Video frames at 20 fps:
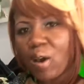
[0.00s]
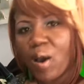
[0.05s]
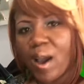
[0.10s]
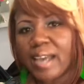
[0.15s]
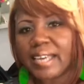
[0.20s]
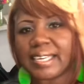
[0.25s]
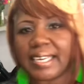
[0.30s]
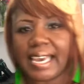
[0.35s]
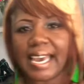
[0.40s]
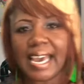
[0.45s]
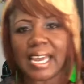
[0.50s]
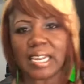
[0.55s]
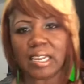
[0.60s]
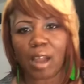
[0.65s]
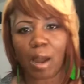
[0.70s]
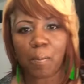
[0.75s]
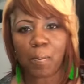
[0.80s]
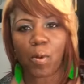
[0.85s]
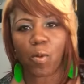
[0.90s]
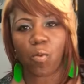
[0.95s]
again,
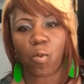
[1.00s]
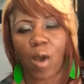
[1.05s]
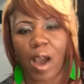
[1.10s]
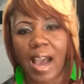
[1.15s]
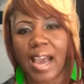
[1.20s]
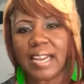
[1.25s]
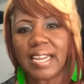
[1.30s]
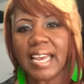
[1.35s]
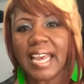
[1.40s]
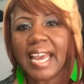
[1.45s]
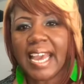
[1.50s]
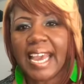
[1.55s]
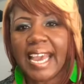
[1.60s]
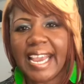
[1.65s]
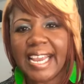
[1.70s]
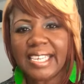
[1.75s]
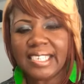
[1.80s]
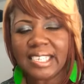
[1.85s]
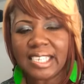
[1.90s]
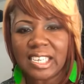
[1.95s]
number one,
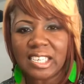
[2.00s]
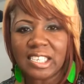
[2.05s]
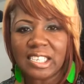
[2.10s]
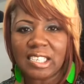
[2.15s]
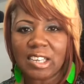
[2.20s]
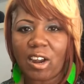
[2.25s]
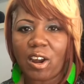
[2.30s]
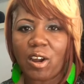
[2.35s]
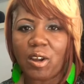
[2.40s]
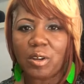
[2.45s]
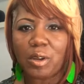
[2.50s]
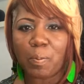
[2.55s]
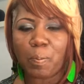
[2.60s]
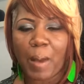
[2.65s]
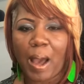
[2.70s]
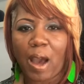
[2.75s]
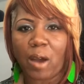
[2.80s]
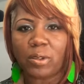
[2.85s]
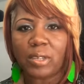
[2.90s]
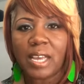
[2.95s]
he's concerned
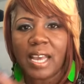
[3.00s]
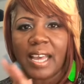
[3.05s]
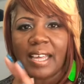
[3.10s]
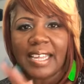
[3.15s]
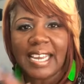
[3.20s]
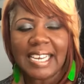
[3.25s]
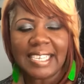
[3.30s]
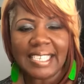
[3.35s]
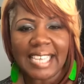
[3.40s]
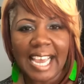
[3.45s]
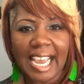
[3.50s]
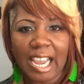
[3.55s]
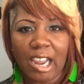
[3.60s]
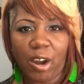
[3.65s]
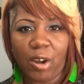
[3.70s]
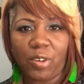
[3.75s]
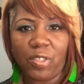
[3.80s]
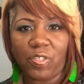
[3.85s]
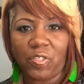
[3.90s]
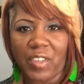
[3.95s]
about his
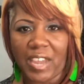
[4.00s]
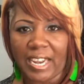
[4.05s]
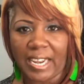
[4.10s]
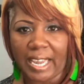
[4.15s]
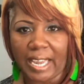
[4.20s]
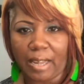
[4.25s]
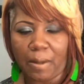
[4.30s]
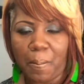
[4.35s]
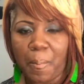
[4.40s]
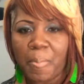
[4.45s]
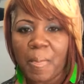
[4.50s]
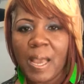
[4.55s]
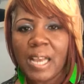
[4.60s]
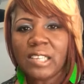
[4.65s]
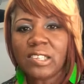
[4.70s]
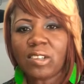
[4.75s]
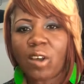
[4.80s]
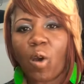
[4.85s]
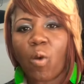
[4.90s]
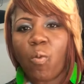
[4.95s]
hair thinning.
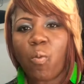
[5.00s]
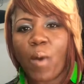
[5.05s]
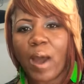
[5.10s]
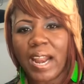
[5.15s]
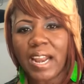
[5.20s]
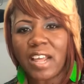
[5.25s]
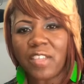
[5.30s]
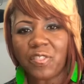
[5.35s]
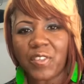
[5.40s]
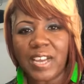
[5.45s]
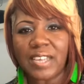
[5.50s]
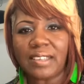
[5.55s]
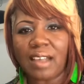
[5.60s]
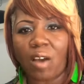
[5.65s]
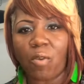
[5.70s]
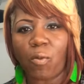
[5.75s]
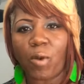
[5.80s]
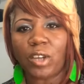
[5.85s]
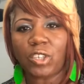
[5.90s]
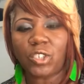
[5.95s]
So one of the things
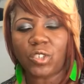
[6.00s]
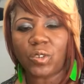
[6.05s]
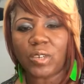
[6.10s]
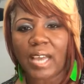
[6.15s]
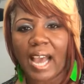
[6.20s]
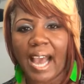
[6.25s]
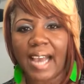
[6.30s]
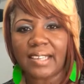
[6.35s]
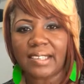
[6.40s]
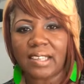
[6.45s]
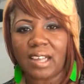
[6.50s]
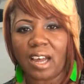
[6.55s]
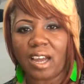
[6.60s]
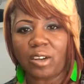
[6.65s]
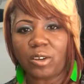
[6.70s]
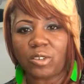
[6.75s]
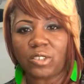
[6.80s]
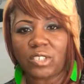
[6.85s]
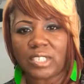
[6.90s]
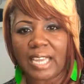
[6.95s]
I want you guys to
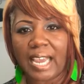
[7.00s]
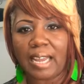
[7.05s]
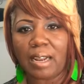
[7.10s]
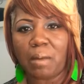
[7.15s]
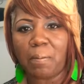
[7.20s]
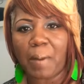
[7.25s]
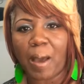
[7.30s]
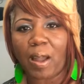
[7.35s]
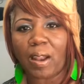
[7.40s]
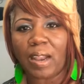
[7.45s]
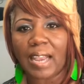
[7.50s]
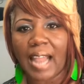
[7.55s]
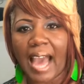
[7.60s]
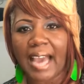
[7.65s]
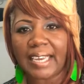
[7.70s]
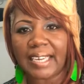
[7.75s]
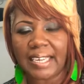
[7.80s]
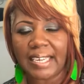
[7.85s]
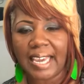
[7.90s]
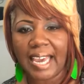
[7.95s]
understand about
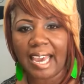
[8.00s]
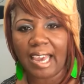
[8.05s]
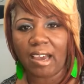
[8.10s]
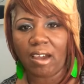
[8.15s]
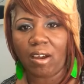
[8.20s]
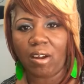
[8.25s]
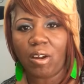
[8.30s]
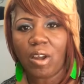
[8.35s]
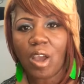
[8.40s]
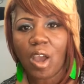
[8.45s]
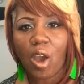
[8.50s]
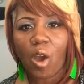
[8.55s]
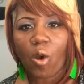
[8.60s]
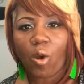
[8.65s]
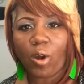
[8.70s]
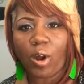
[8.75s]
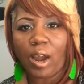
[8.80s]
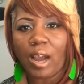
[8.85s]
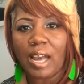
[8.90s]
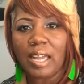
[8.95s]
locking hair,
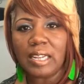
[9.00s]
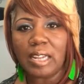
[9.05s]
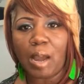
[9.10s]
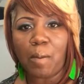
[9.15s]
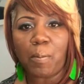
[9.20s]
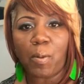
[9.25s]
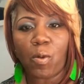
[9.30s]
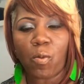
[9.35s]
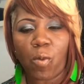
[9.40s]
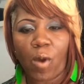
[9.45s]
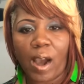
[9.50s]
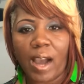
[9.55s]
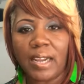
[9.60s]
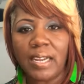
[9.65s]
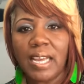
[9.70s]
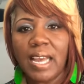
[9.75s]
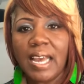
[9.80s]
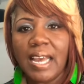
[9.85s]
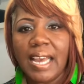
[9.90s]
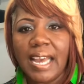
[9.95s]
or number one,
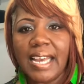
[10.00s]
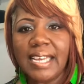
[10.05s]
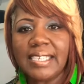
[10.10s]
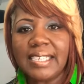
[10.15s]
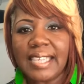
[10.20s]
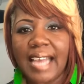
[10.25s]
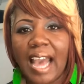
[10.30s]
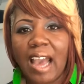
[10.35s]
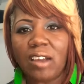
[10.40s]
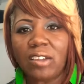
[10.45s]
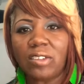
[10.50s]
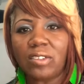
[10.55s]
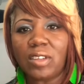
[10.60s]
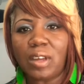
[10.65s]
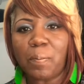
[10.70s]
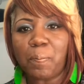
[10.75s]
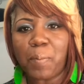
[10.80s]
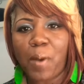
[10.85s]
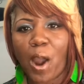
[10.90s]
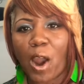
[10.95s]
is that the
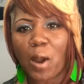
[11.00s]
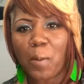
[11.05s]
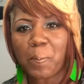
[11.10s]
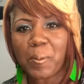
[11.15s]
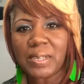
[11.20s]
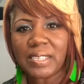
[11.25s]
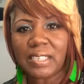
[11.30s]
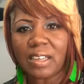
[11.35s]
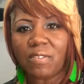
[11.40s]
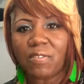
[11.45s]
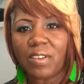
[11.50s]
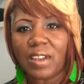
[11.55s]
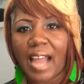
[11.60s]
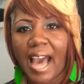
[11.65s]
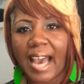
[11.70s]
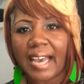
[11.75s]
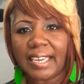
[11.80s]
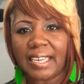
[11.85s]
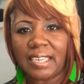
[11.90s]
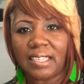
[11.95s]
purpose of
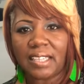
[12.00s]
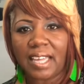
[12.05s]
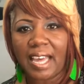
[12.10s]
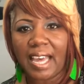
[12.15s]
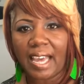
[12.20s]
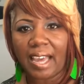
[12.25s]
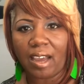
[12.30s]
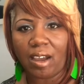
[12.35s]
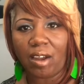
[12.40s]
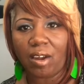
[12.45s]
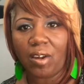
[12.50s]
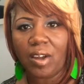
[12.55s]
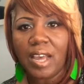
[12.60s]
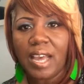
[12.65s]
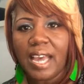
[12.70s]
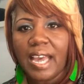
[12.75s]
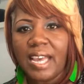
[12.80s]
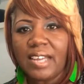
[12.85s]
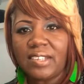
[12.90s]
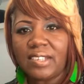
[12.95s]
locking the hair
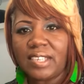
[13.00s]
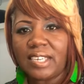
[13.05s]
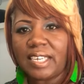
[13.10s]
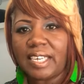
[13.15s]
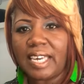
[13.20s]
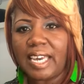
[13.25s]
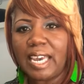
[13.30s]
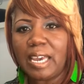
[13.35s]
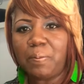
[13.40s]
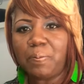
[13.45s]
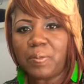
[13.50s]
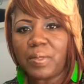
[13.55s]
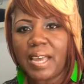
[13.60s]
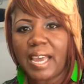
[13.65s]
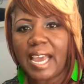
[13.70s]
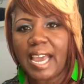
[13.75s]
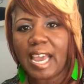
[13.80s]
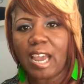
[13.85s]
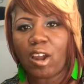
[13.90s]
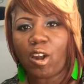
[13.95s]
is to keep the
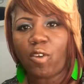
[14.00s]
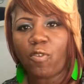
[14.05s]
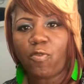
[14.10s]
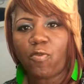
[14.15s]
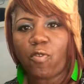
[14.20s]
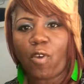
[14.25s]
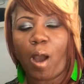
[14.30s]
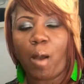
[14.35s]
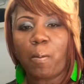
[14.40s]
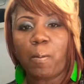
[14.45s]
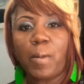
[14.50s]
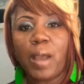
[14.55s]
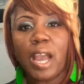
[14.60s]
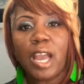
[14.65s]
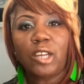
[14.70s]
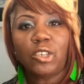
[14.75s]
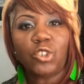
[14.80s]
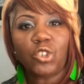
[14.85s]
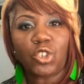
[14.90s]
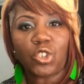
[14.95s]
hair from
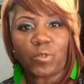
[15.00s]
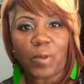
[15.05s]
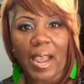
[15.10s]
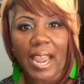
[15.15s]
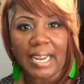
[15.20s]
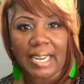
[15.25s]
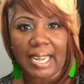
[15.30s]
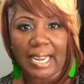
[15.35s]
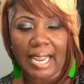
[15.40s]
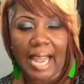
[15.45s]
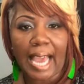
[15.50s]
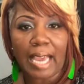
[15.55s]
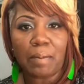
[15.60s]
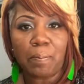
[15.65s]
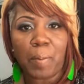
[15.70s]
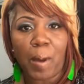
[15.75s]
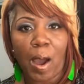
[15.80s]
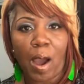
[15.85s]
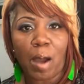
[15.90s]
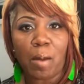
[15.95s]
dreading, like
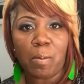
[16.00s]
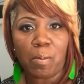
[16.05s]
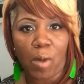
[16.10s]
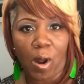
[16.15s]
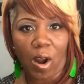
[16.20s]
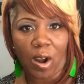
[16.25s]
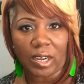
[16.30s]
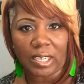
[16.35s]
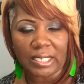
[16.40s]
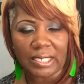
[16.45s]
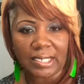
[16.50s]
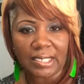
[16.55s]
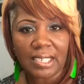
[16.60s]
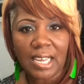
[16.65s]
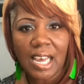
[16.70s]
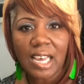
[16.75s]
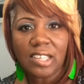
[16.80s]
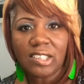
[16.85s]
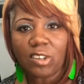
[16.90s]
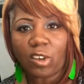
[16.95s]
Bob Marley's.
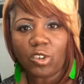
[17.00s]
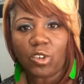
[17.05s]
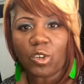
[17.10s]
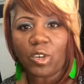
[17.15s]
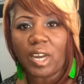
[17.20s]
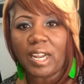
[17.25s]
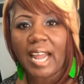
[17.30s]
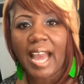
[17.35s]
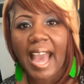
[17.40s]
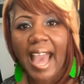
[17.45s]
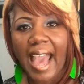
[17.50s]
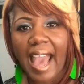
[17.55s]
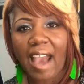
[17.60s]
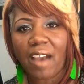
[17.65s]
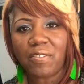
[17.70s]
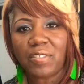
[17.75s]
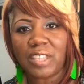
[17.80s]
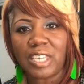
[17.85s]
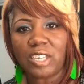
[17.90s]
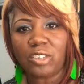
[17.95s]
So you're gonna
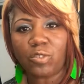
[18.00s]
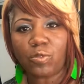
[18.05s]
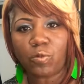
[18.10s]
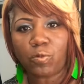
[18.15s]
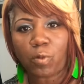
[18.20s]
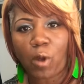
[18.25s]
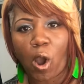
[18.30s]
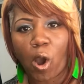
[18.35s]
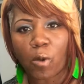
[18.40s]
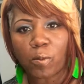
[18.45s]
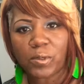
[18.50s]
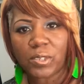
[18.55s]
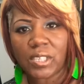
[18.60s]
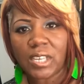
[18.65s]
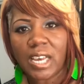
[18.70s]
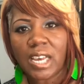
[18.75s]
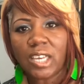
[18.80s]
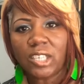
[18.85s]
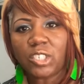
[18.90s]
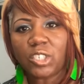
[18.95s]
have these ropes
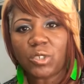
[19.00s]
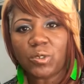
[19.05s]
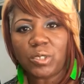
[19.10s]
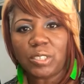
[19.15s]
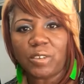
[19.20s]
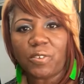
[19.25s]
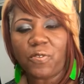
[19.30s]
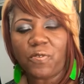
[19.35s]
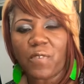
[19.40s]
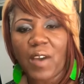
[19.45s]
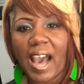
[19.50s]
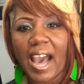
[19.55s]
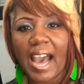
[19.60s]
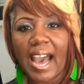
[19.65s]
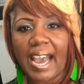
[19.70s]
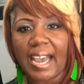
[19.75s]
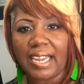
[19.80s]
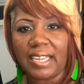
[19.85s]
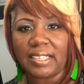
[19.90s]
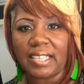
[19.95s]
to
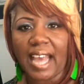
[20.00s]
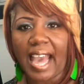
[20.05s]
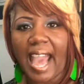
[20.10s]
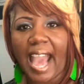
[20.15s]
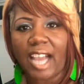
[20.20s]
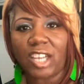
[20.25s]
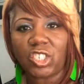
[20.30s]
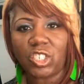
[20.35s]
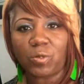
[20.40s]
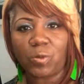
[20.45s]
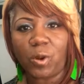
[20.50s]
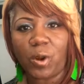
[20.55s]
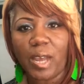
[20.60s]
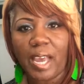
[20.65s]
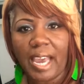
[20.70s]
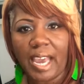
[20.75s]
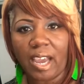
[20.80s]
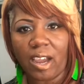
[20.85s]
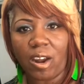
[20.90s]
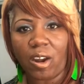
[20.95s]
define the actual
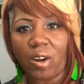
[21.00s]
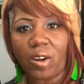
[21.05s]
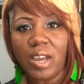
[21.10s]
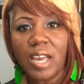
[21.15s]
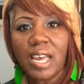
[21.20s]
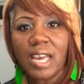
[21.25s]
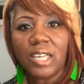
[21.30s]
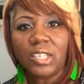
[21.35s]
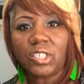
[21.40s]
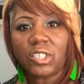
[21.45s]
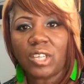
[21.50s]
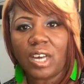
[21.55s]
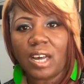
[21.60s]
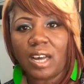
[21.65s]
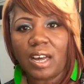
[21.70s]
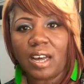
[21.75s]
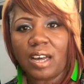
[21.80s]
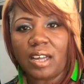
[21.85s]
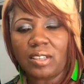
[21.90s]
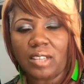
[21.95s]
hair,
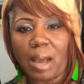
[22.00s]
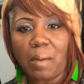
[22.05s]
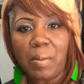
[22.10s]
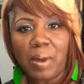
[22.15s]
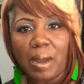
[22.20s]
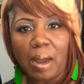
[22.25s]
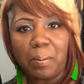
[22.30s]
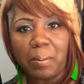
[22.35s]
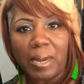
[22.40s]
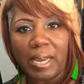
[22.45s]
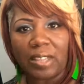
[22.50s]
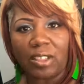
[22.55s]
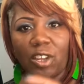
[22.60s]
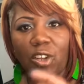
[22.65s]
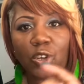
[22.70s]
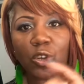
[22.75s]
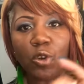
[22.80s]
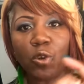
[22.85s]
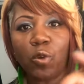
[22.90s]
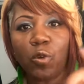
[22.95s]
the
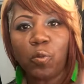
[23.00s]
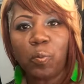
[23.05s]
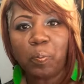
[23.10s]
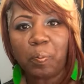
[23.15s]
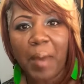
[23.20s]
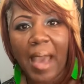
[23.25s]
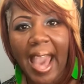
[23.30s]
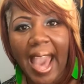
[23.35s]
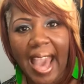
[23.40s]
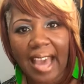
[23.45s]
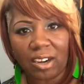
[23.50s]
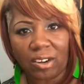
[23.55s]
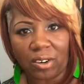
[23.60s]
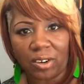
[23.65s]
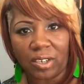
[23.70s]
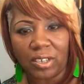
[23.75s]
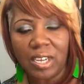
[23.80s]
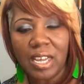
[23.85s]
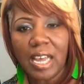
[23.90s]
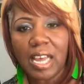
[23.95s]
new
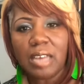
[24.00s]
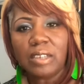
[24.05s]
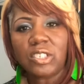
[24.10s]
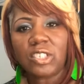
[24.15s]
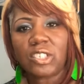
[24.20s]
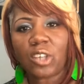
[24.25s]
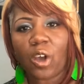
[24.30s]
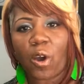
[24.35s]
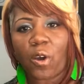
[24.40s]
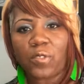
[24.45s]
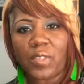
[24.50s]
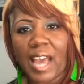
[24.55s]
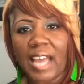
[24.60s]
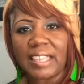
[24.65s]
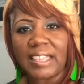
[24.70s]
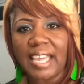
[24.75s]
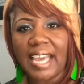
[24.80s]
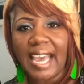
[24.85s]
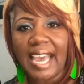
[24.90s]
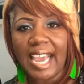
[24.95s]
pattern, so
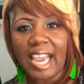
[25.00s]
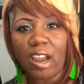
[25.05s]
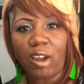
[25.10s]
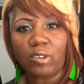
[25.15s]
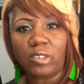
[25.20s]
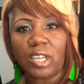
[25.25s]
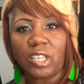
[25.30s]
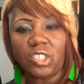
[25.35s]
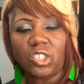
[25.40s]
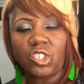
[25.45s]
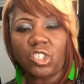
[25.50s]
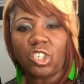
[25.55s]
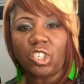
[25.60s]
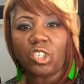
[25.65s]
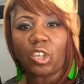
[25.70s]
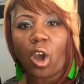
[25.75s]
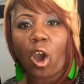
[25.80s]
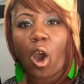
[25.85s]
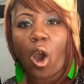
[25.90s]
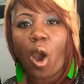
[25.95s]
that the hair doesn't
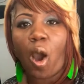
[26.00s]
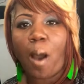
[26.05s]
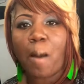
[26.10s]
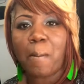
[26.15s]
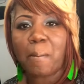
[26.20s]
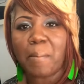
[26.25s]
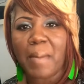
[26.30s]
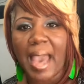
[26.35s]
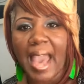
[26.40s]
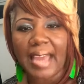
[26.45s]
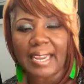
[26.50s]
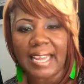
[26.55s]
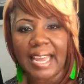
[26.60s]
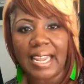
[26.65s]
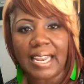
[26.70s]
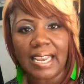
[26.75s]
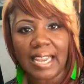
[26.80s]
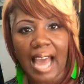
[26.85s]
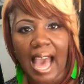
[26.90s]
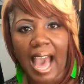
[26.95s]
just all mat
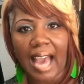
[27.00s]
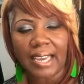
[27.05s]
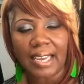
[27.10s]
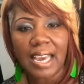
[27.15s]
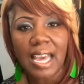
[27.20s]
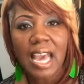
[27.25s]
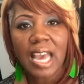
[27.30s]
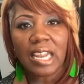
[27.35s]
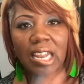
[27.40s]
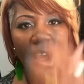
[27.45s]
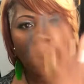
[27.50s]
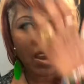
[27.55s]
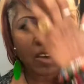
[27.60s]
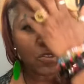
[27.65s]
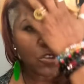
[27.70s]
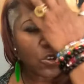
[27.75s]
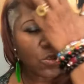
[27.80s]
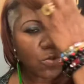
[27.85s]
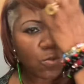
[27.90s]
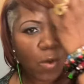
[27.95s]
and lock. Now, if
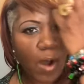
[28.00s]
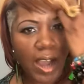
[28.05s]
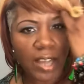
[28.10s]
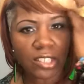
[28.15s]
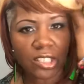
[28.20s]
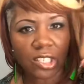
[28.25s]
you want